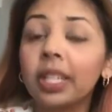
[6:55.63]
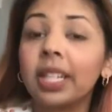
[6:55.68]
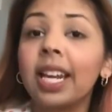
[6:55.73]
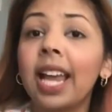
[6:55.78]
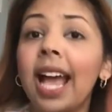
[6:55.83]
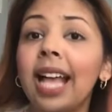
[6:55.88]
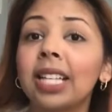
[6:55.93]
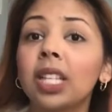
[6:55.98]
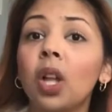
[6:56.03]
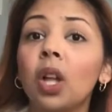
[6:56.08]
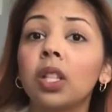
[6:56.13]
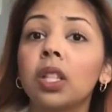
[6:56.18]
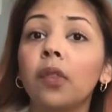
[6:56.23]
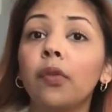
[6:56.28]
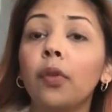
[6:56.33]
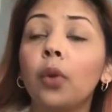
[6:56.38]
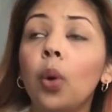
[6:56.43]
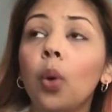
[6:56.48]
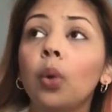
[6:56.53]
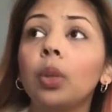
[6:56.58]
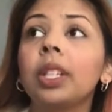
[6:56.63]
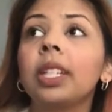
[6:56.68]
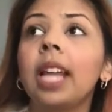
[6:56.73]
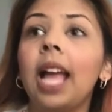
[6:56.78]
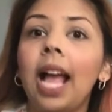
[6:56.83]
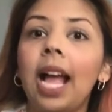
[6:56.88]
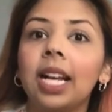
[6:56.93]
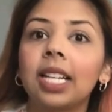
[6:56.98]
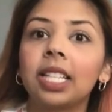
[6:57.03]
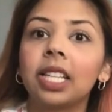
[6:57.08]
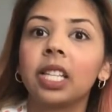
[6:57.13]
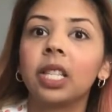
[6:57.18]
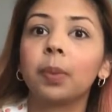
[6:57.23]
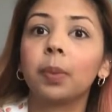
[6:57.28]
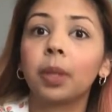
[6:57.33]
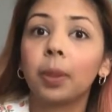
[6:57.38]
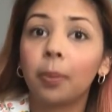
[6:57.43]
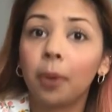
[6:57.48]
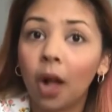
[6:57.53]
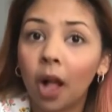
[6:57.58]
has lots of golden accents, but
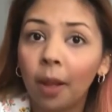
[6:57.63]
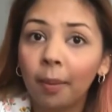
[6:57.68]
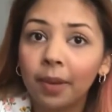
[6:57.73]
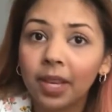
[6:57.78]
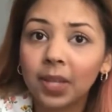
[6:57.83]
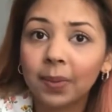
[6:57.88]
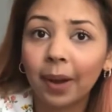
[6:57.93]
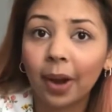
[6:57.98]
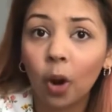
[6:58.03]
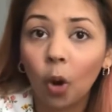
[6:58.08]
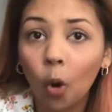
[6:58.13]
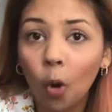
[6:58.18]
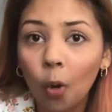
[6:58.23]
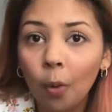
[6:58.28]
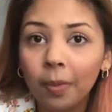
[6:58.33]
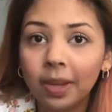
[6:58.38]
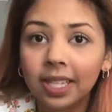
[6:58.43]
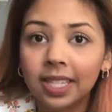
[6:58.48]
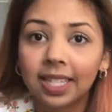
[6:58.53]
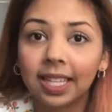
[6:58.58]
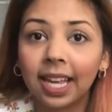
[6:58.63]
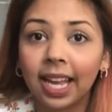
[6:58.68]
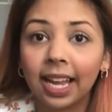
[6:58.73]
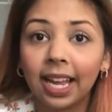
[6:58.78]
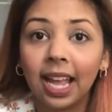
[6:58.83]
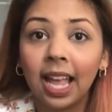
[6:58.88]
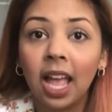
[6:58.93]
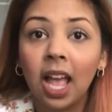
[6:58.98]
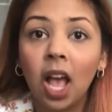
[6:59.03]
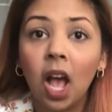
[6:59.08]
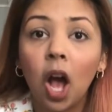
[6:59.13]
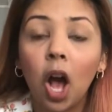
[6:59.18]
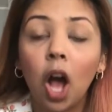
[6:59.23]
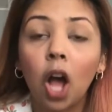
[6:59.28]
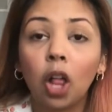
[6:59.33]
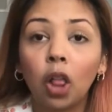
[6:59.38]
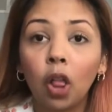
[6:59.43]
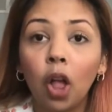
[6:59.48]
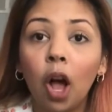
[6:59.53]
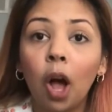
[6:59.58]
the problem is my home is like
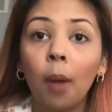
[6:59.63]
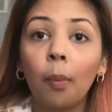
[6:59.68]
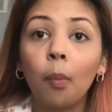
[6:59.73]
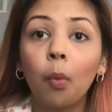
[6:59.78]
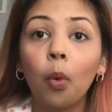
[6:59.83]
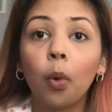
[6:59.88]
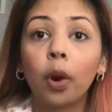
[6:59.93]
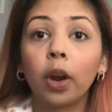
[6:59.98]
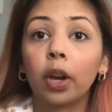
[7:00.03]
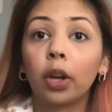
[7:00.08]
a lot more